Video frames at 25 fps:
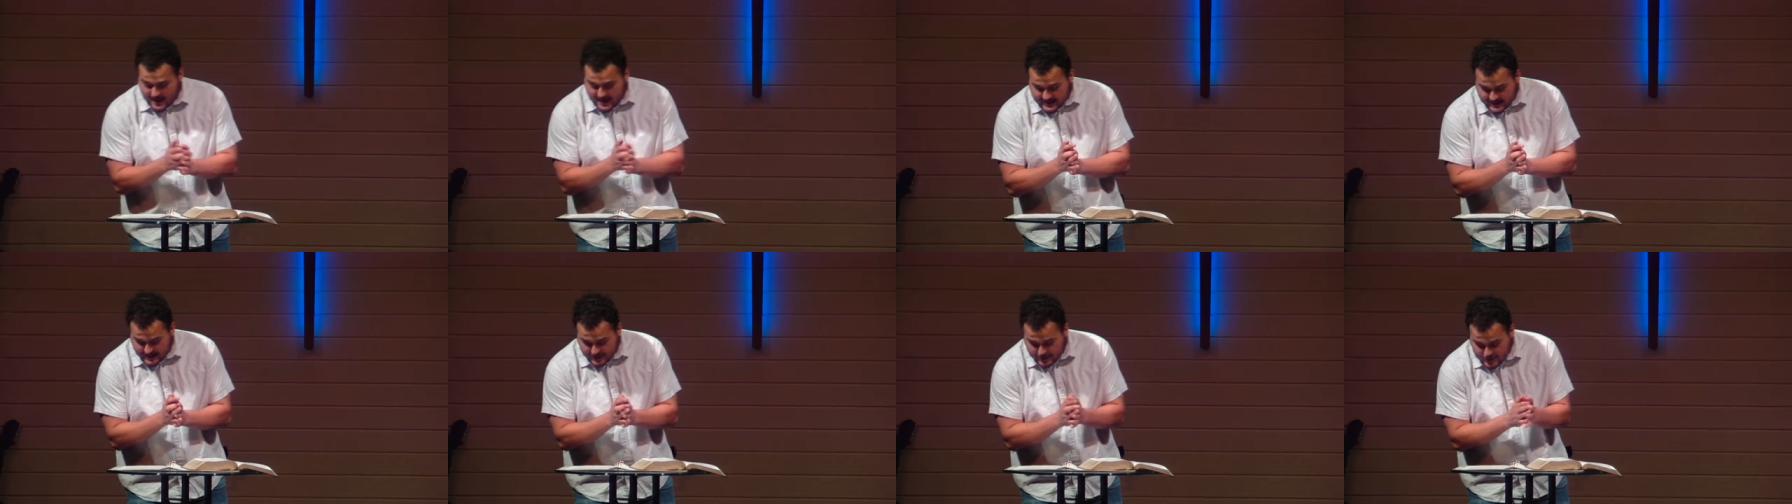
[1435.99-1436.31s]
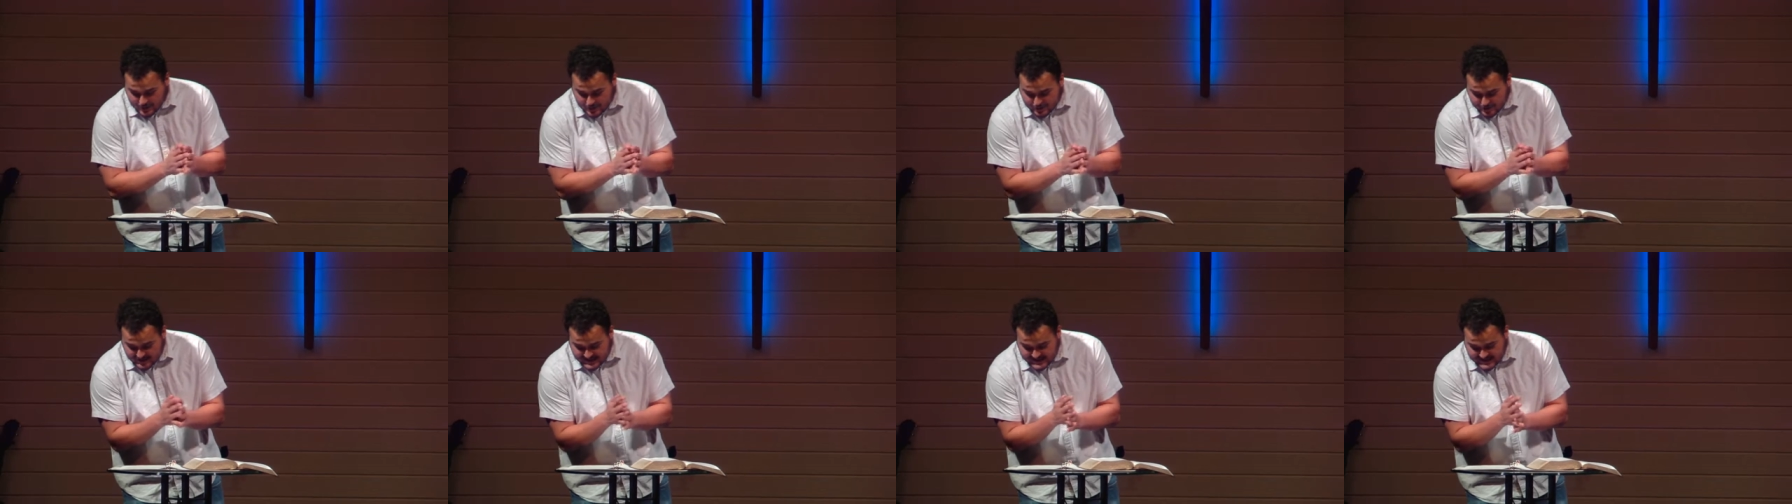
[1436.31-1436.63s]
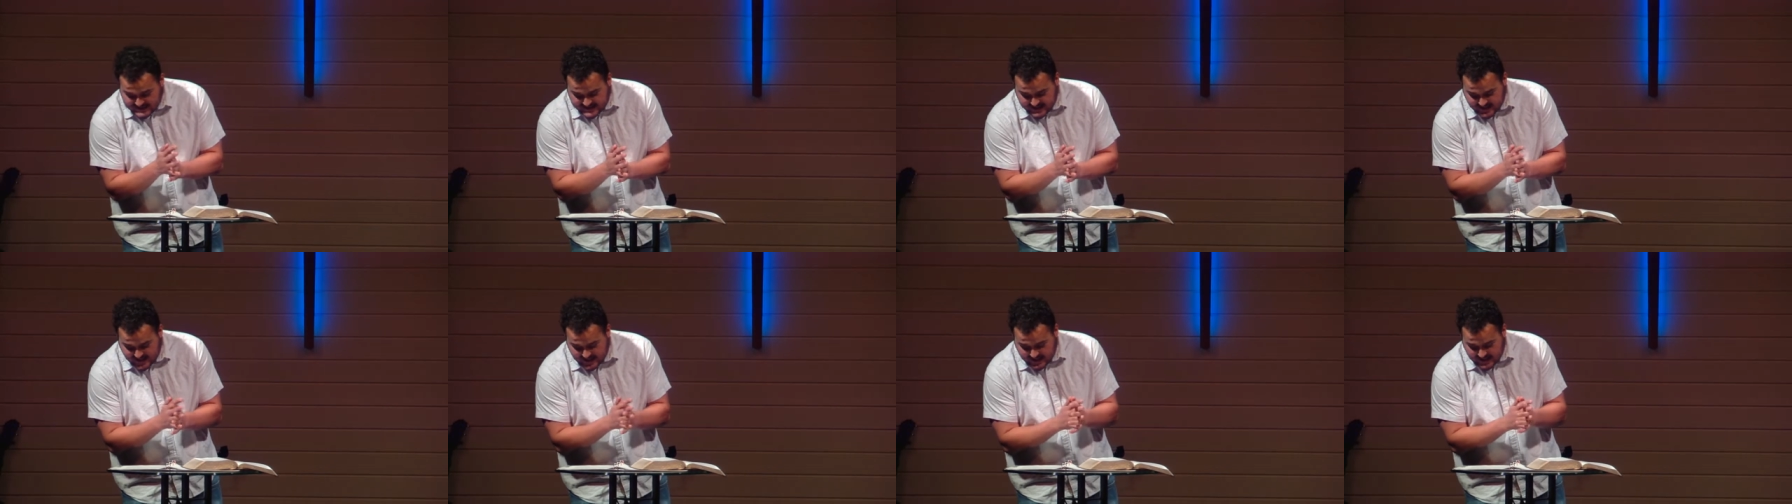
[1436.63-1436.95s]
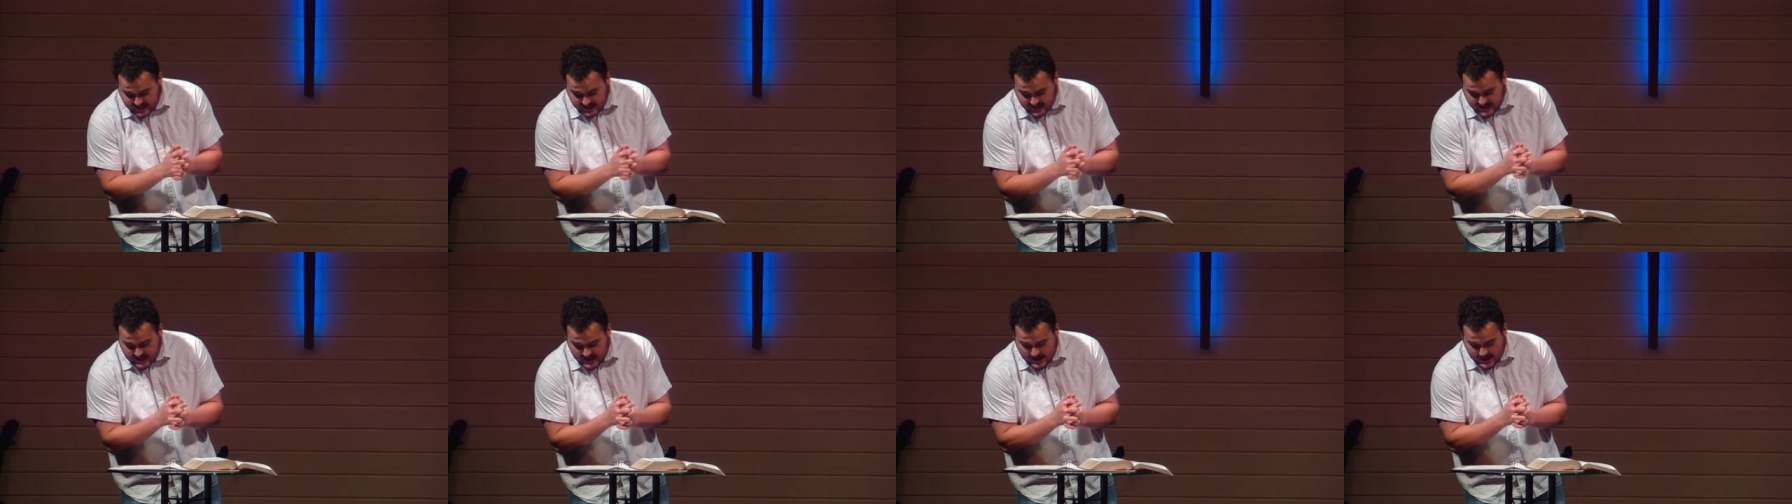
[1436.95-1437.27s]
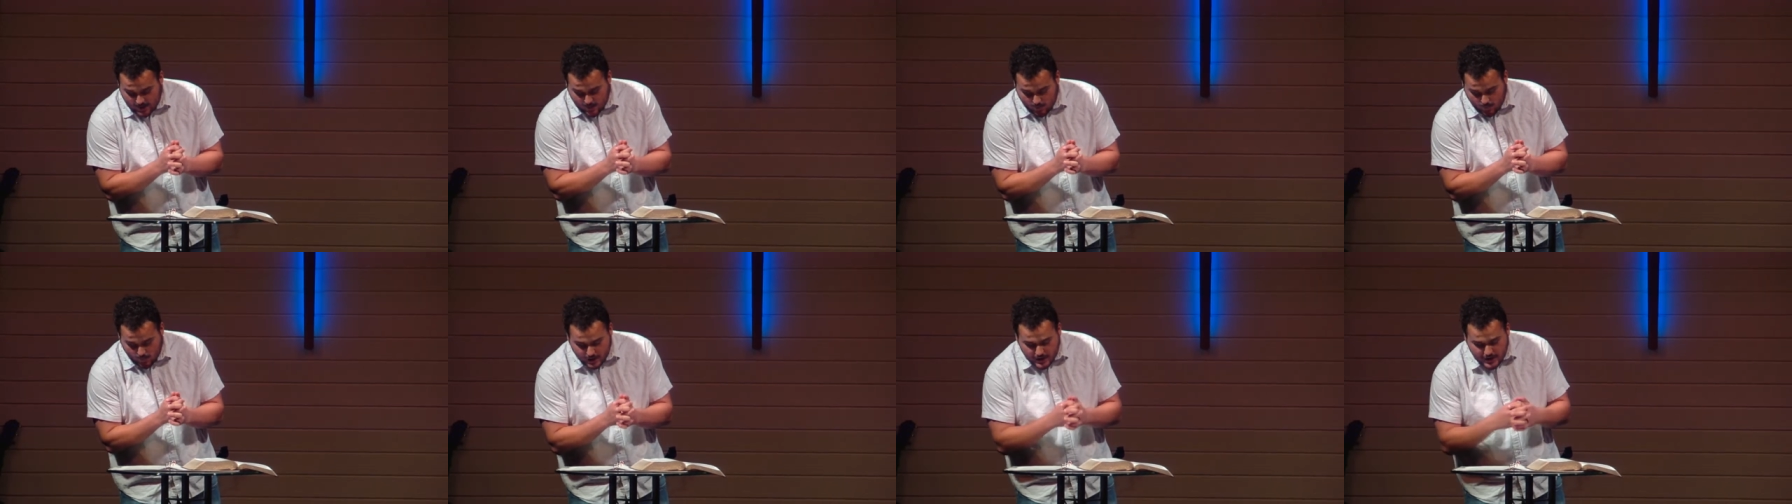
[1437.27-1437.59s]
they'll usually say,
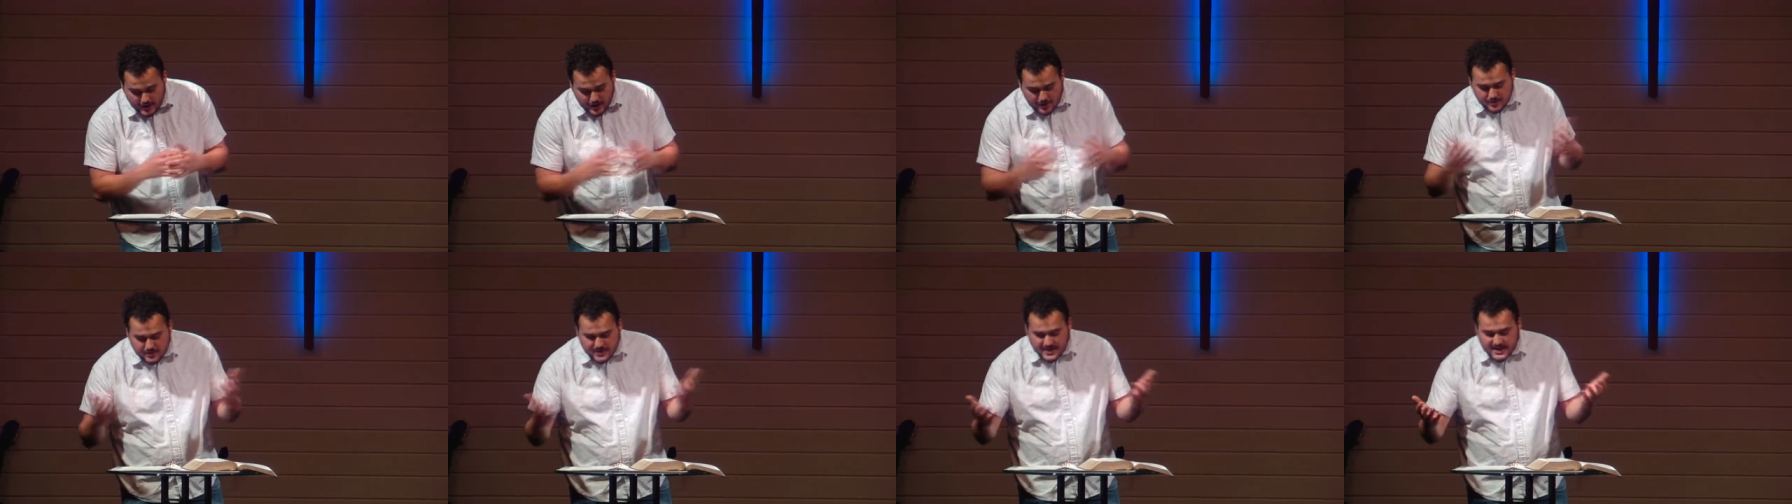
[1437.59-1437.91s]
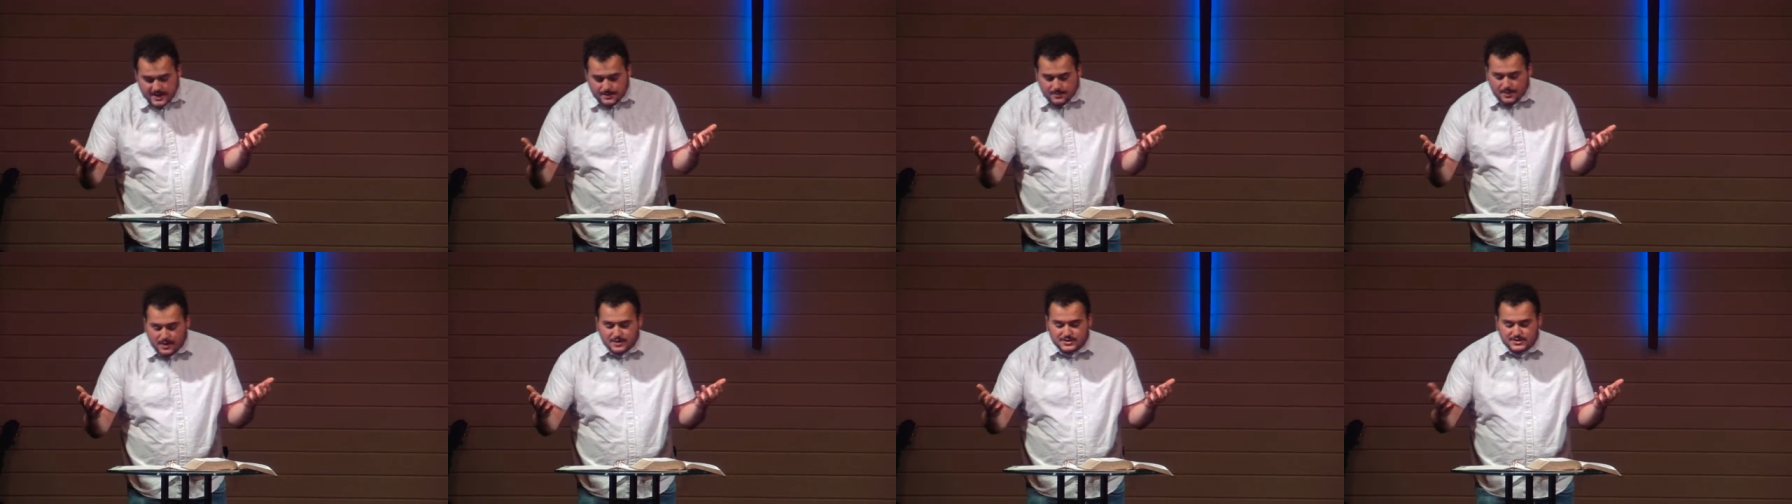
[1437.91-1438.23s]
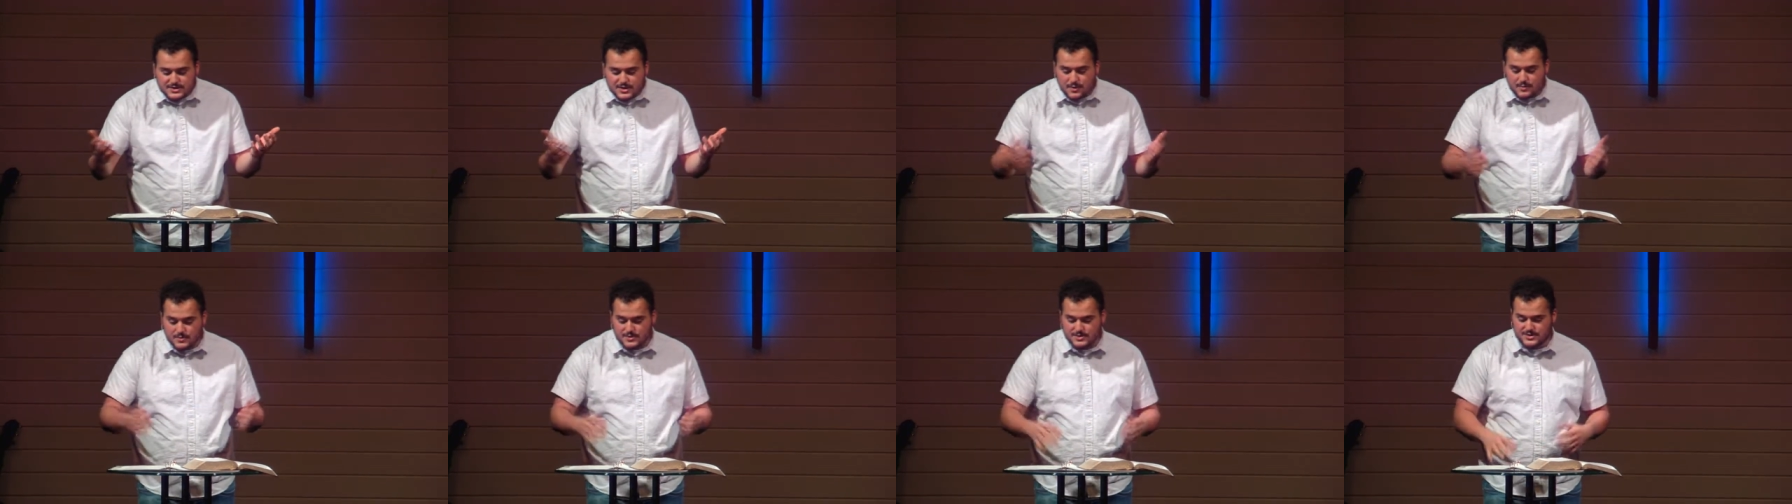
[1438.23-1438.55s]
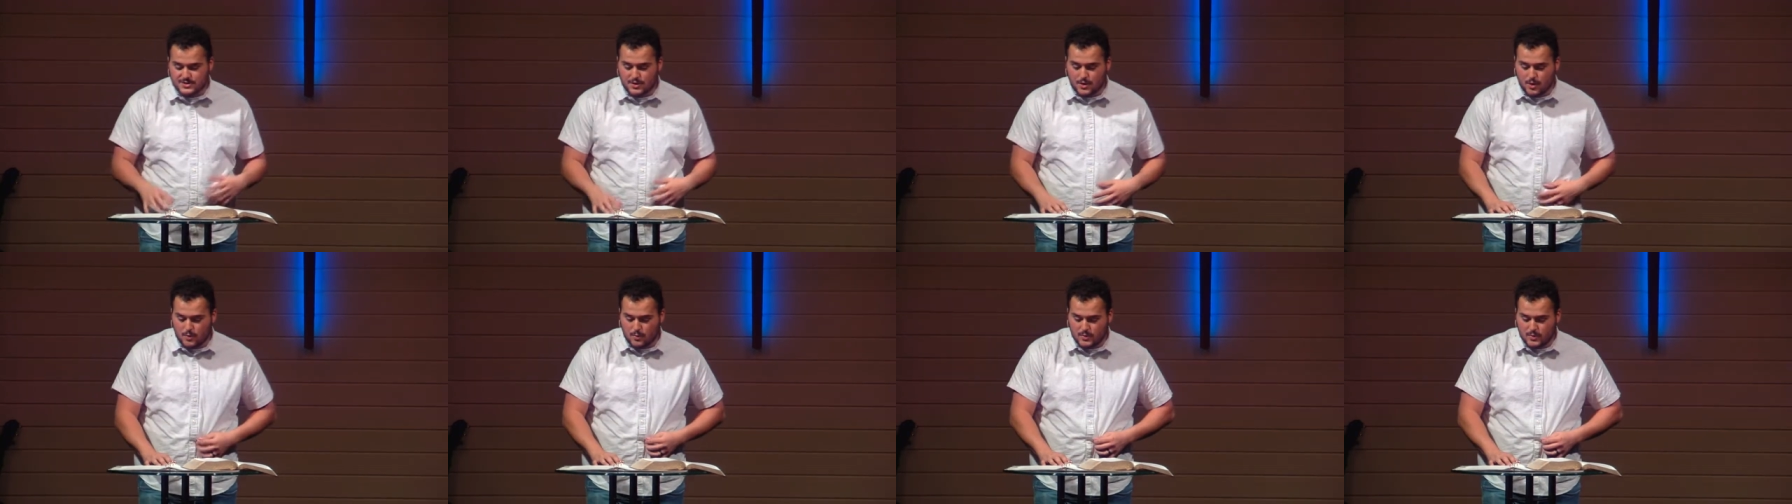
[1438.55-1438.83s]
What do you think about so and so?